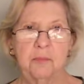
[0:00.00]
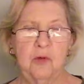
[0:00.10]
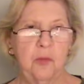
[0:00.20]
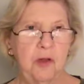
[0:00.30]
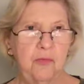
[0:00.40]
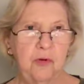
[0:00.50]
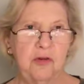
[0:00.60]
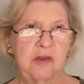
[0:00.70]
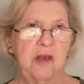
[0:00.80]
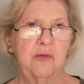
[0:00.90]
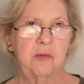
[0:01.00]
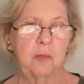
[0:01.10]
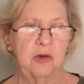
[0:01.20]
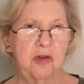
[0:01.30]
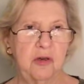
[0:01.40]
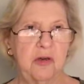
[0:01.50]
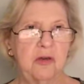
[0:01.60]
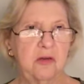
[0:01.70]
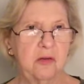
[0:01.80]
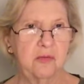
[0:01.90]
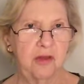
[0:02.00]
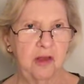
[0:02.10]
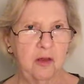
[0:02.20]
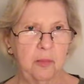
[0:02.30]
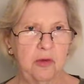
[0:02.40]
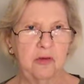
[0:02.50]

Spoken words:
24/7. The materials are available,